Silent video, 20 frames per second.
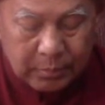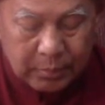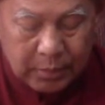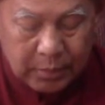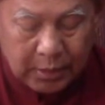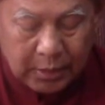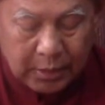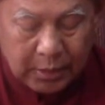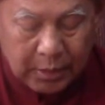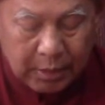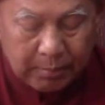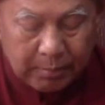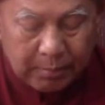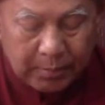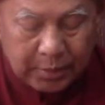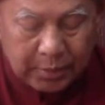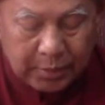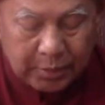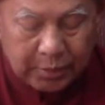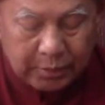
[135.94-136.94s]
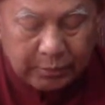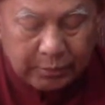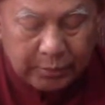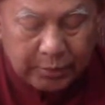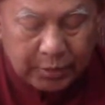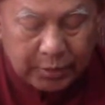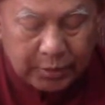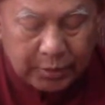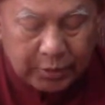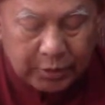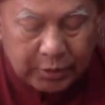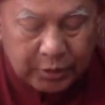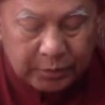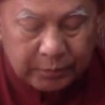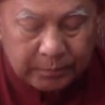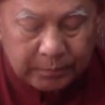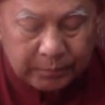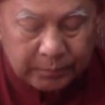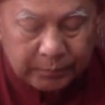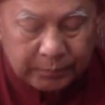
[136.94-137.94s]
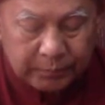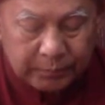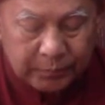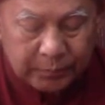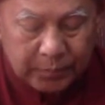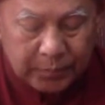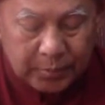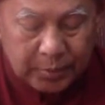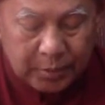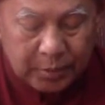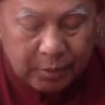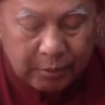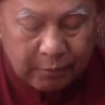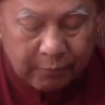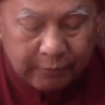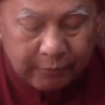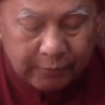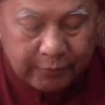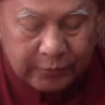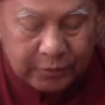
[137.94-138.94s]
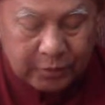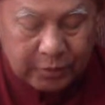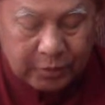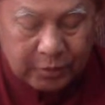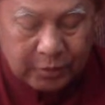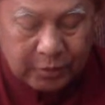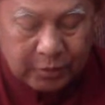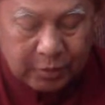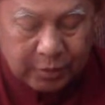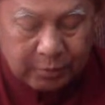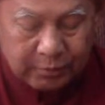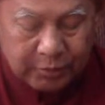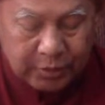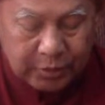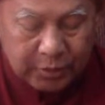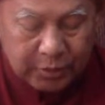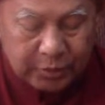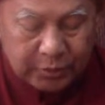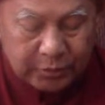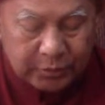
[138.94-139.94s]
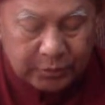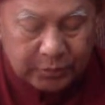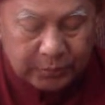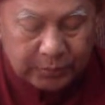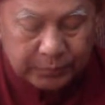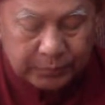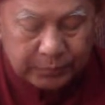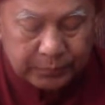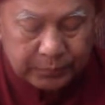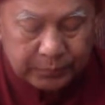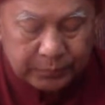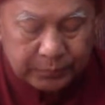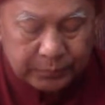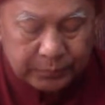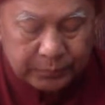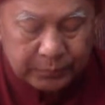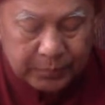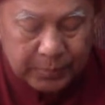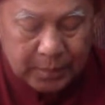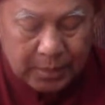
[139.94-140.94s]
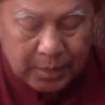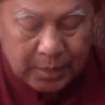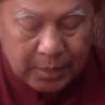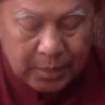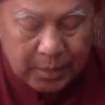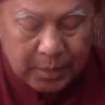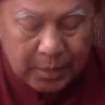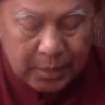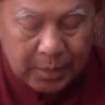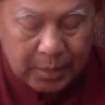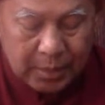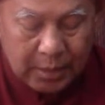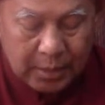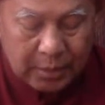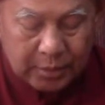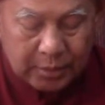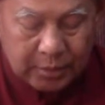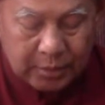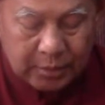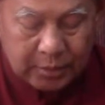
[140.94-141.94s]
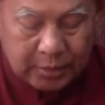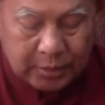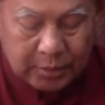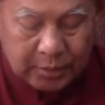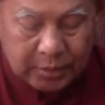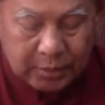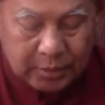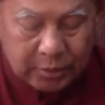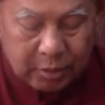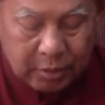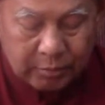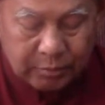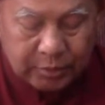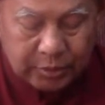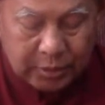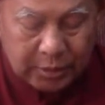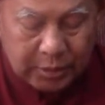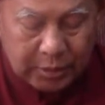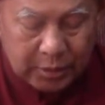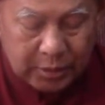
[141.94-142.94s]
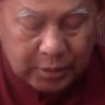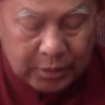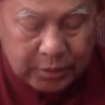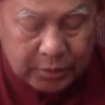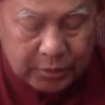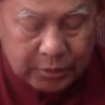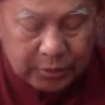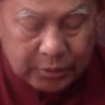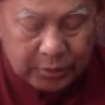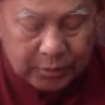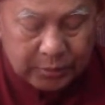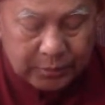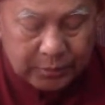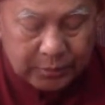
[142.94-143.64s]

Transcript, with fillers: They are materiality of physical objects. And the sixth object is